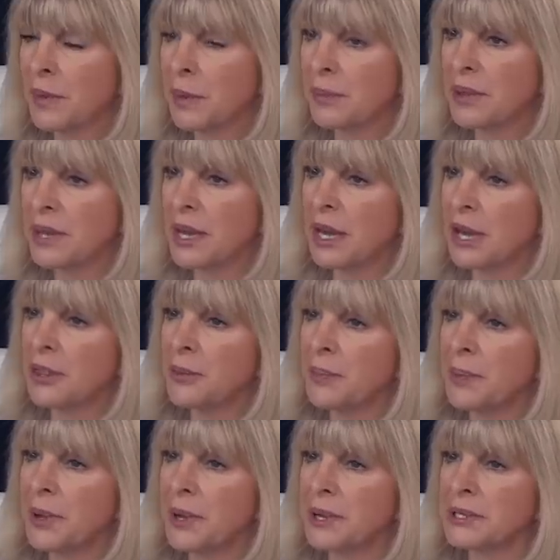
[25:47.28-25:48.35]
But the other
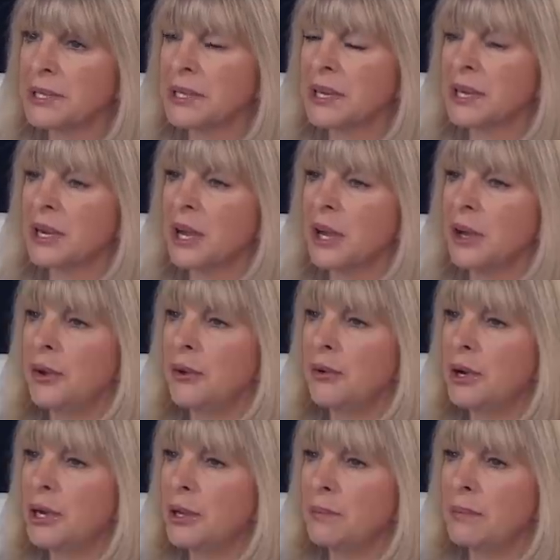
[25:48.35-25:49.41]
person can
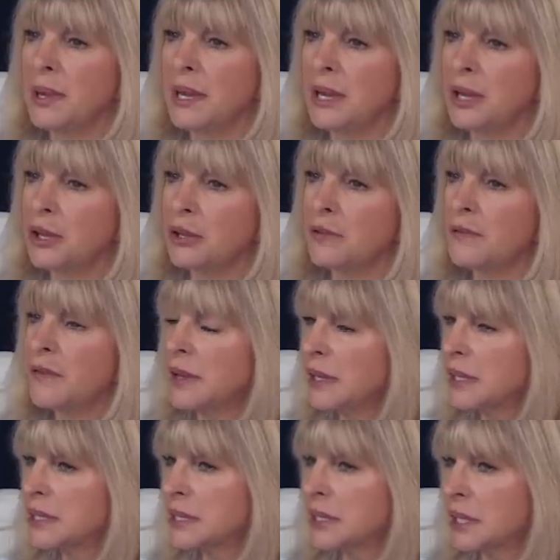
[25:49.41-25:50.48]
only make you feel
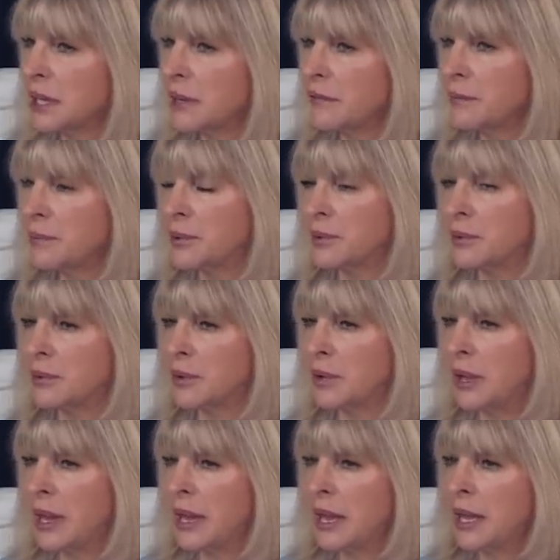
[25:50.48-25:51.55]
as lovable
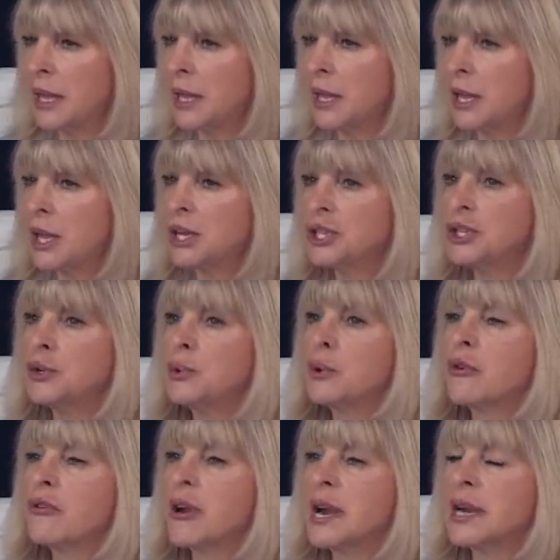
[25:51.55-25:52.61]
as you
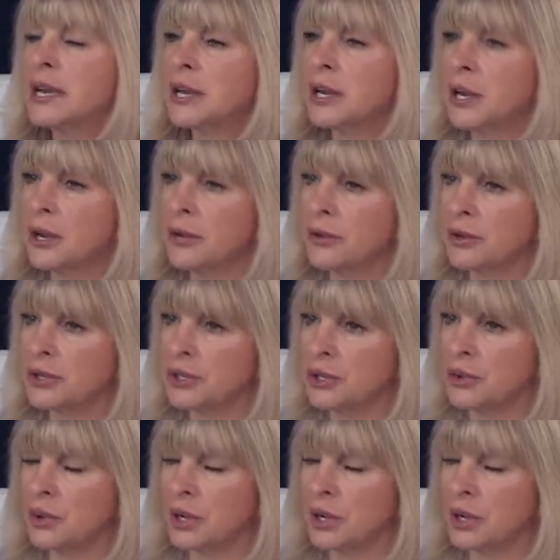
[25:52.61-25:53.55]
already know that you